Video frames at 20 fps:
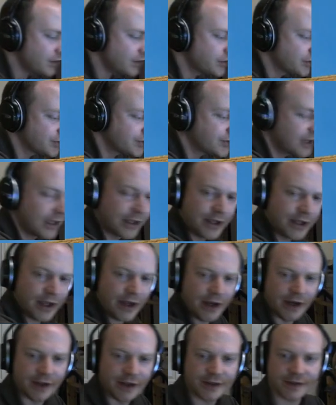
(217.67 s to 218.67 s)
Just in
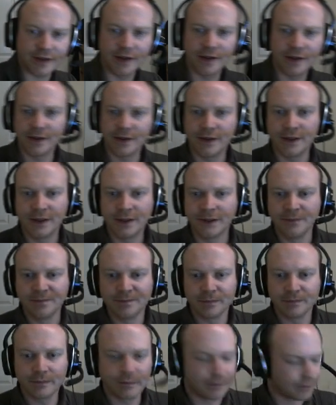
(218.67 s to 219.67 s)
case.
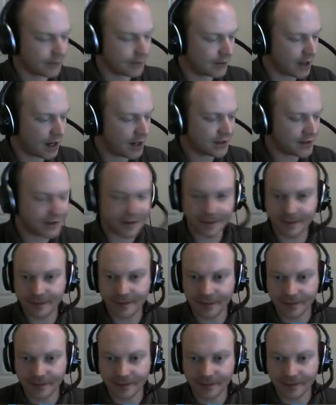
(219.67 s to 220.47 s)
Nice.